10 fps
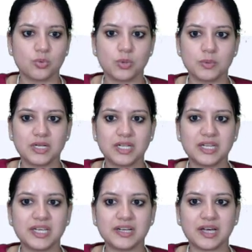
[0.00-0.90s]
We will
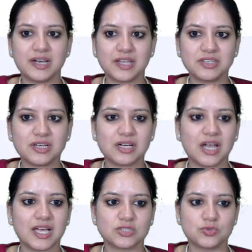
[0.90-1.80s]
need another
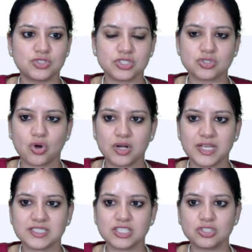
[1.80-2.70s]
class which is called
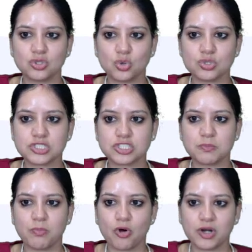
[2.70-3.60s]
as the
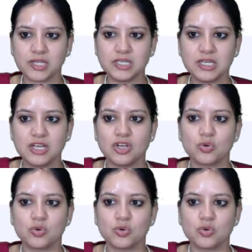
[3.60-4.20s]
toast body,